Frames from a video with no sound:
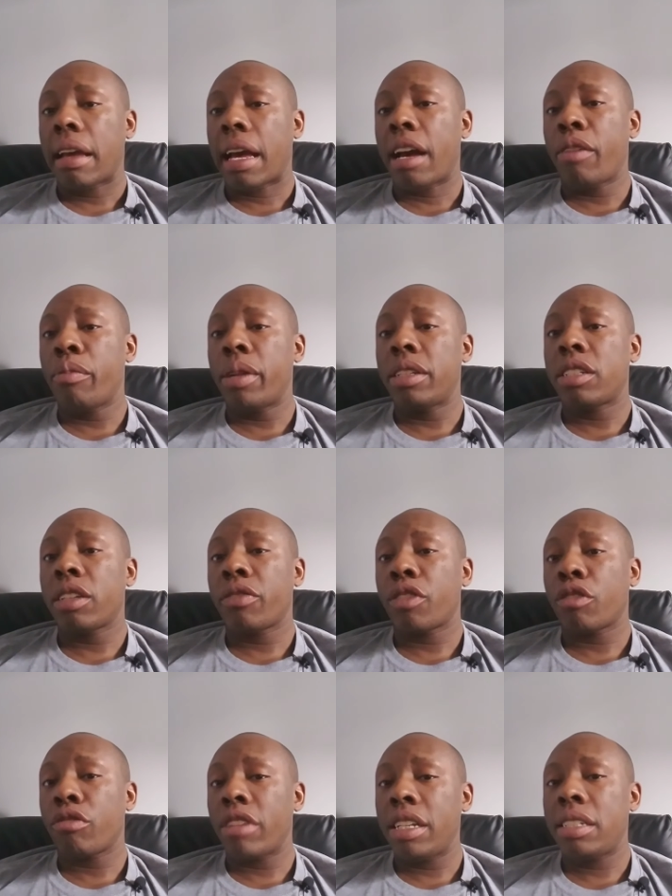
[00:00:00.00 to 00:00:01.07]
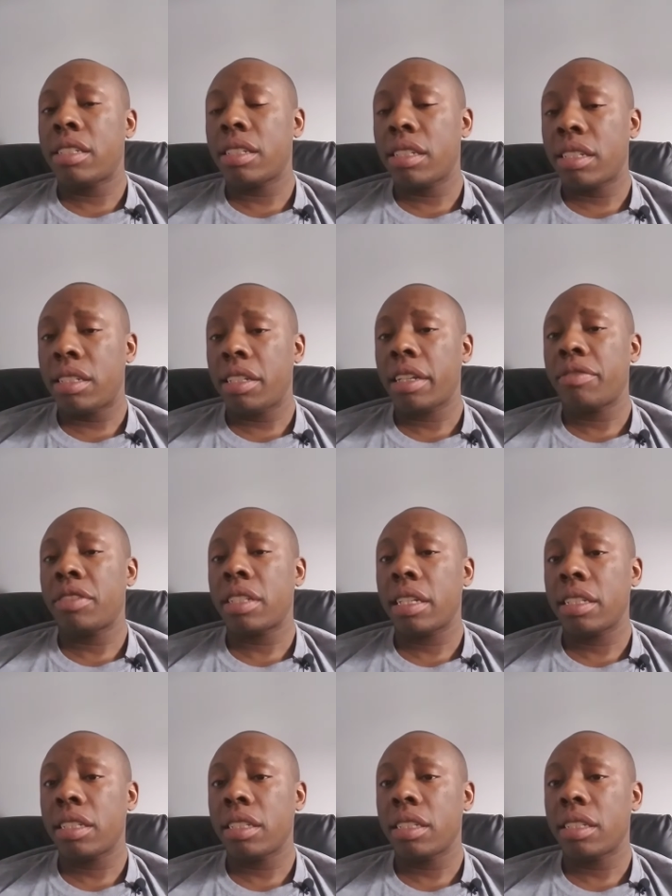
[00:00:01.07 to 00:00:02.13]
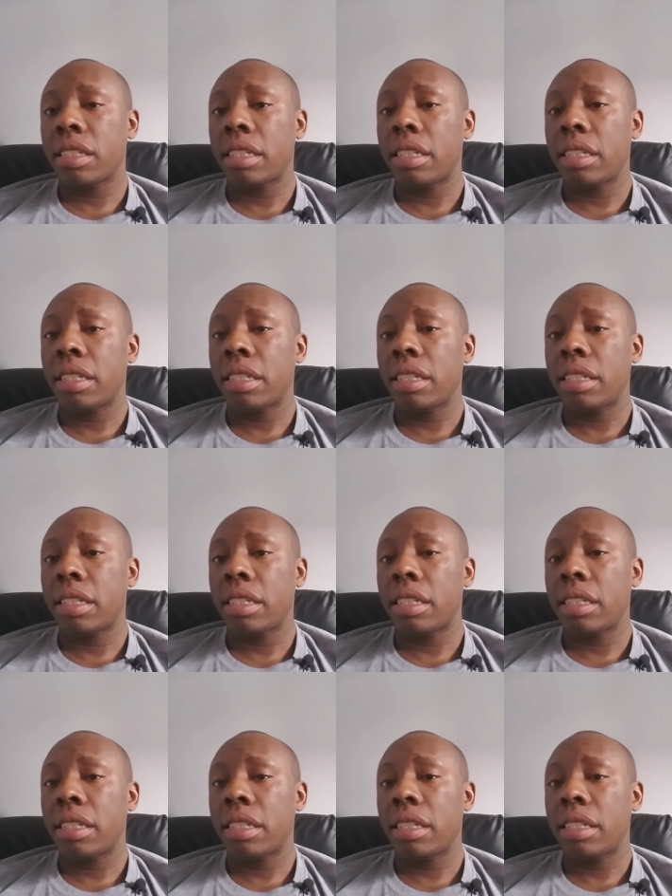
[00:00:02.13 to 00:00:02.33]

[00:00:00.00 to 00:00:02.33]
how much of a racist Jeff Sessions